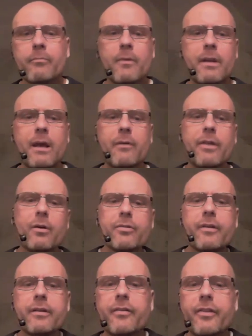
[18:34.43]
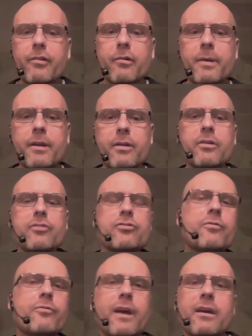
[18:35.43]
Now, they also think that the European Union
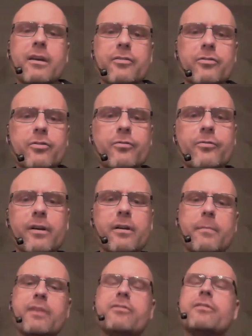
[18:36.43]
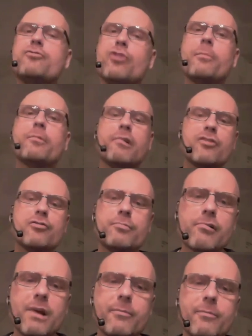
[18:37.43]
should fund a massive job creation
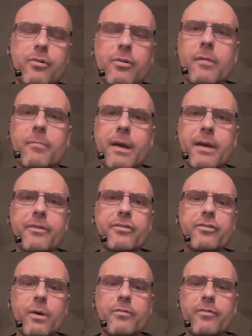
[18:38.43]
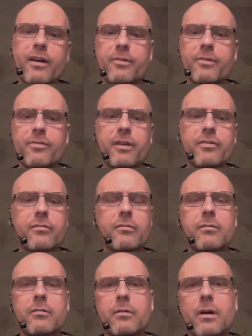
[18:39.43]
program to combat this 25%
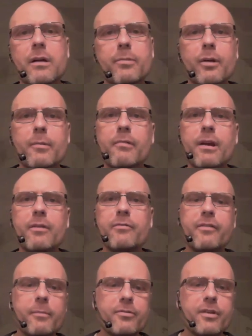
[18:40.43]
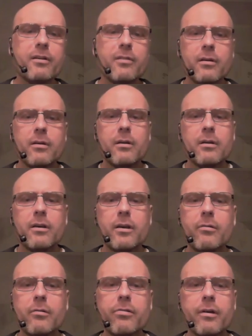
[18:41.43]
unemployment rate and 50% youth.
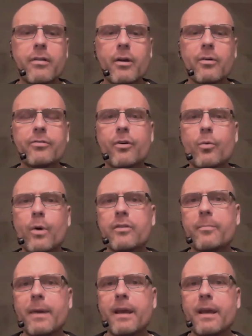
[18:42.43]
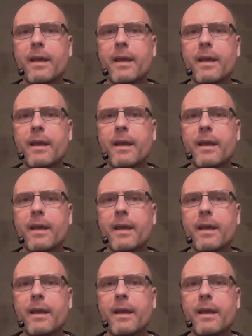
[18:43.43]
They also want back.